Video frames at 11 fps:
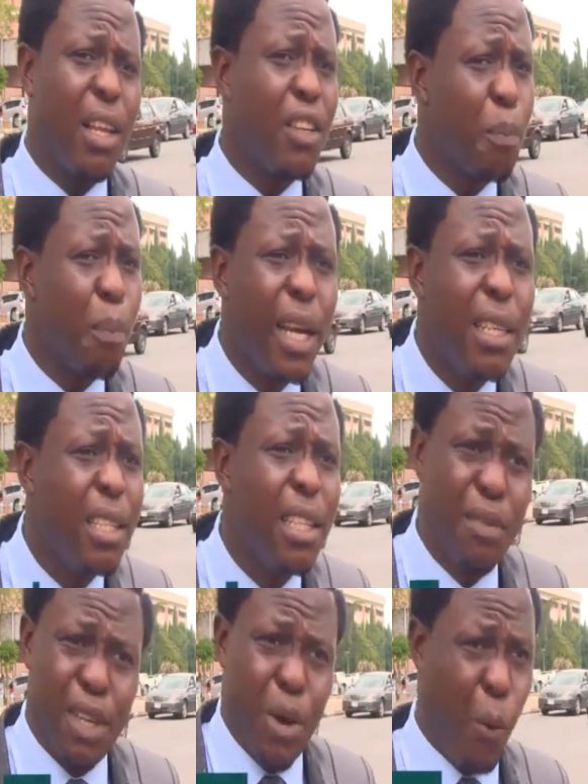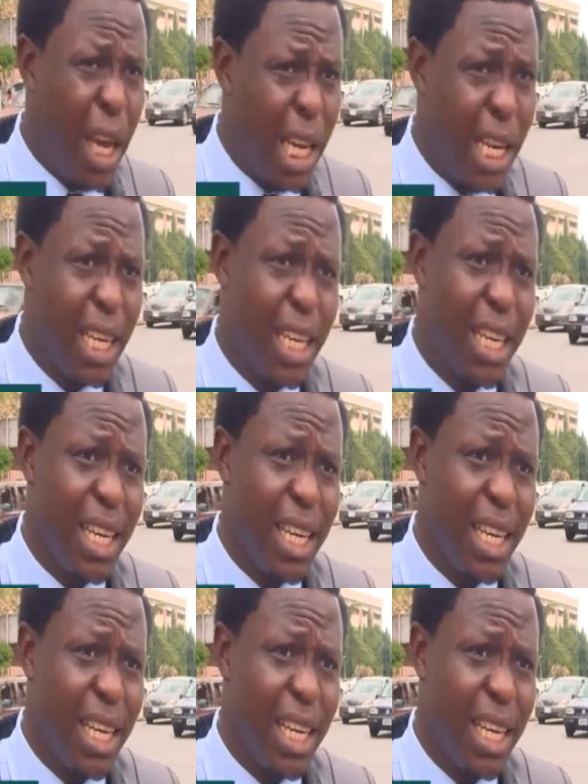spending even a week